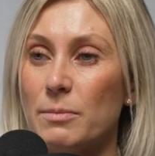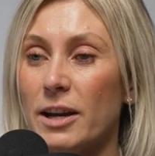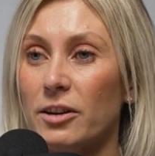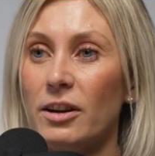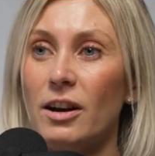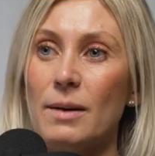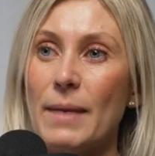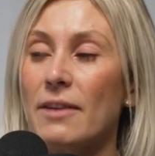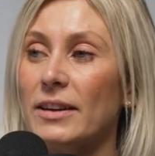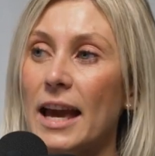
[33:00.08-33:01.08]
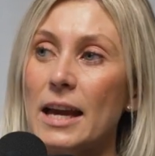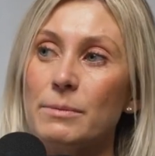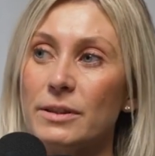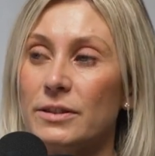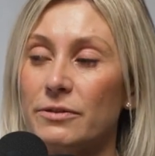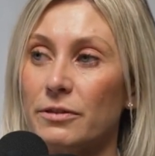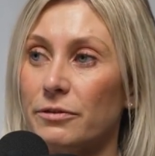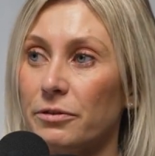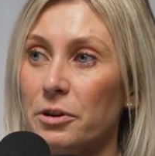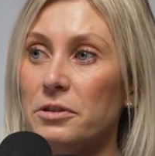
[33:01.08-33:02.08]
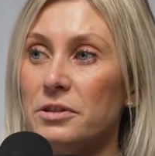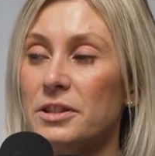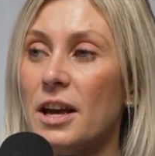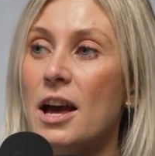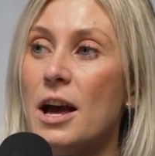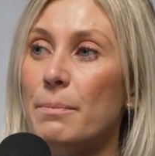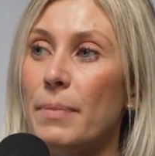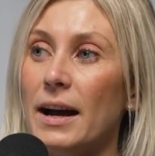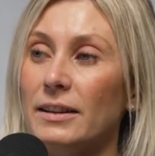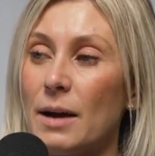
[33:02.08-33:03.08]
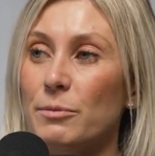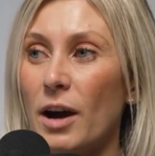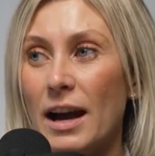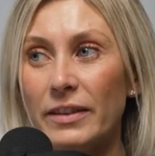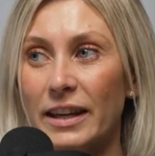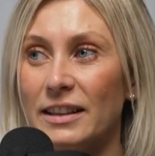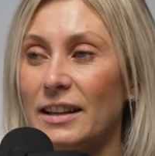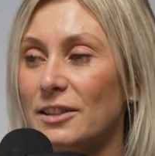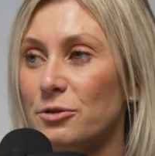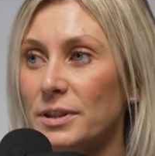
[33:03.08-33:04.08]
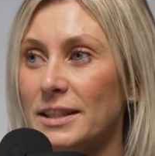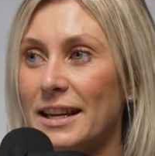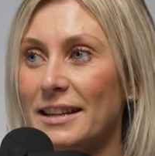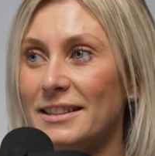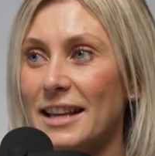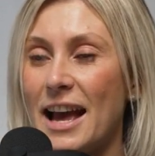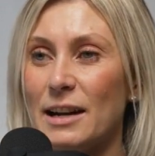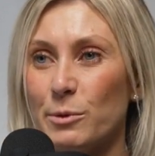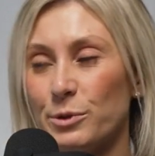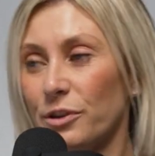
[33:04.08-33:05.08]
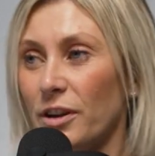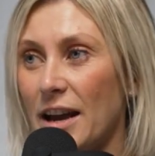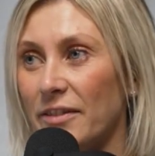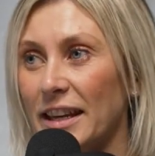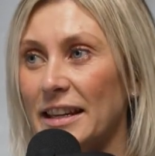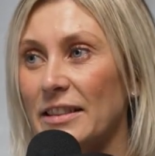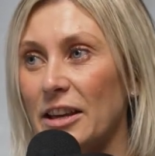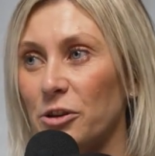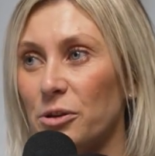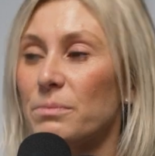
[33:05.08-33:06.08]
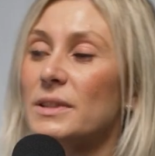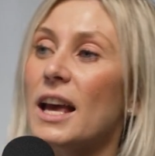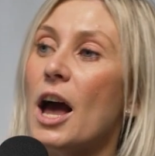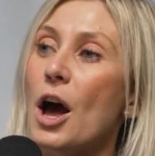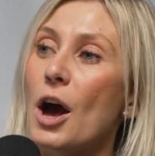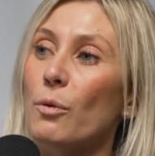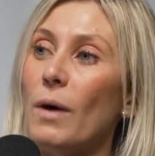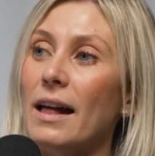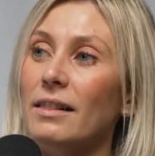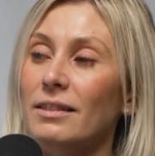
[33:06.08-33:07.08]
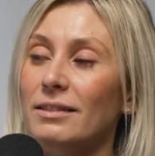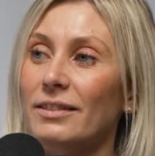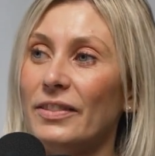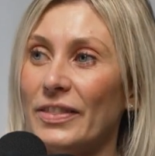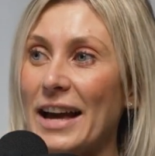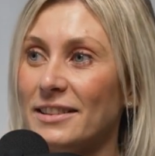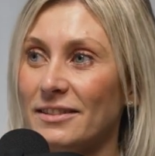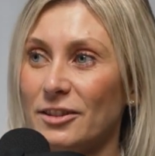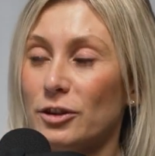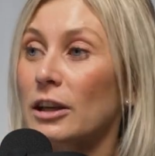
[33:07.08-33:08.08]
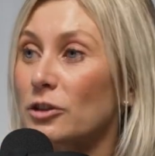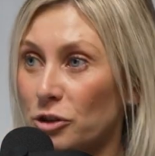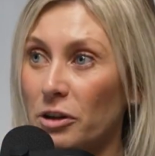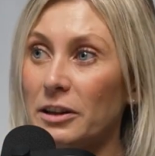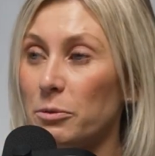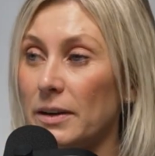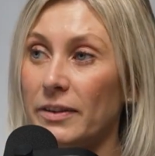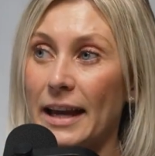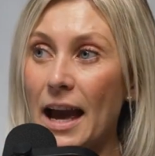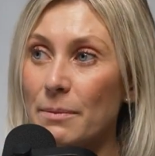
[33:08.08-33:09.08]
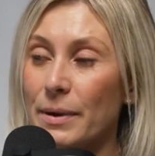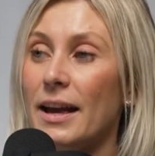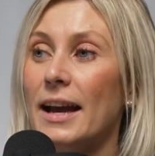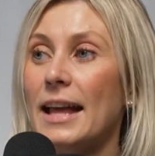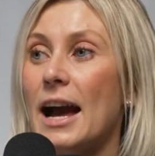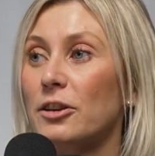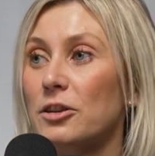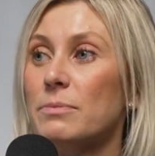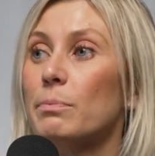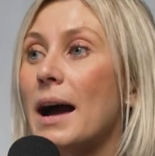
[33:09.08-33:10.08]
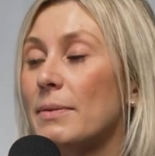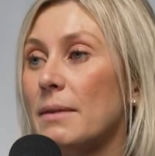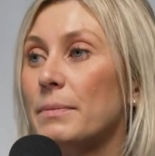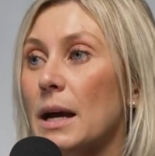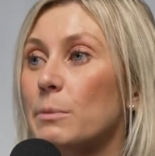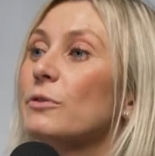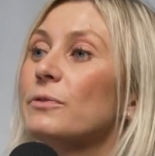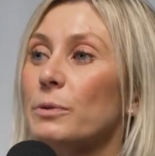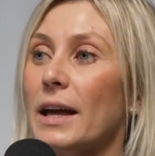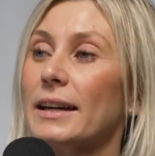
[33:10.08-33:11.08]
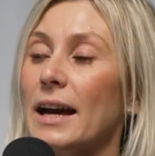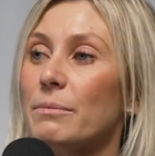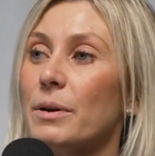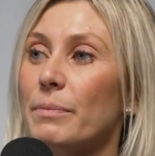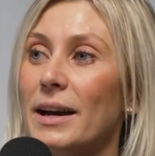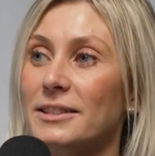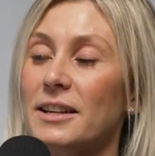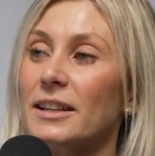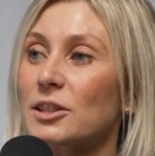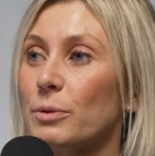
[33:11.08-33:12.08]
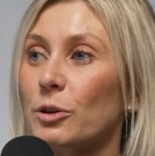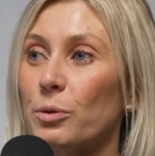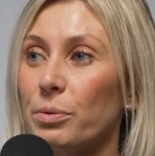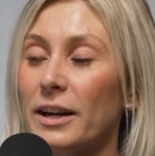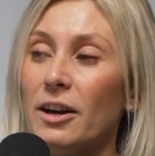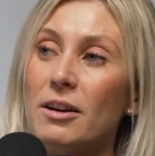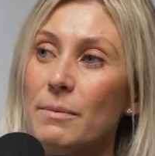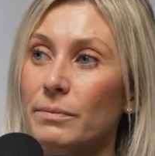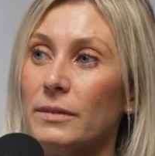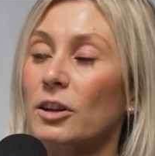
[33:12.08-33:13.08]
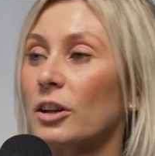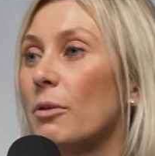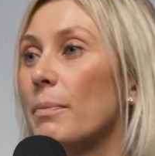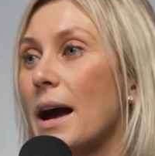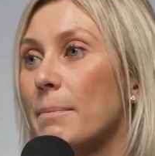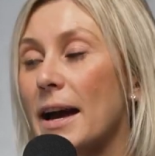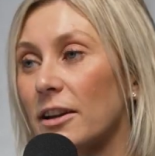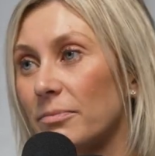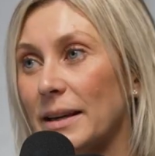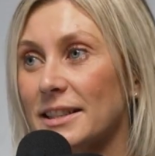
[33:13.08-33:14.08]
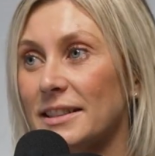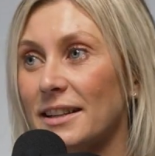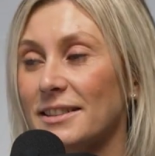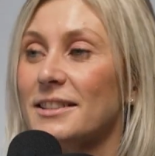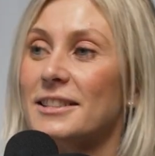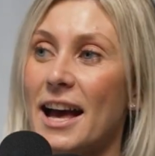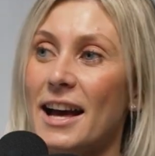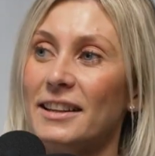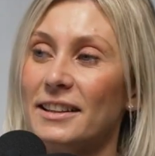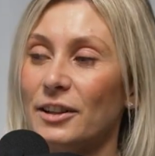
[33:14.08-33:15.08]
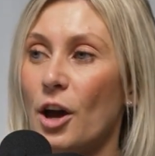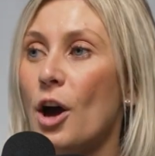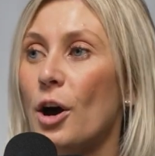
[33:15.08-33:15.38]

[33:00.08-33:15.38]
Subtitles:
you might go, I'm having heaps of different fruits, but I'm not having any nuts or seeds, and I'm also not having any legumes. Well, that can show a little bit of a gap, and how you might then be able to fill that gap by starting to incorporate, I'm going to go and buy a bag of mixed nuts to add in,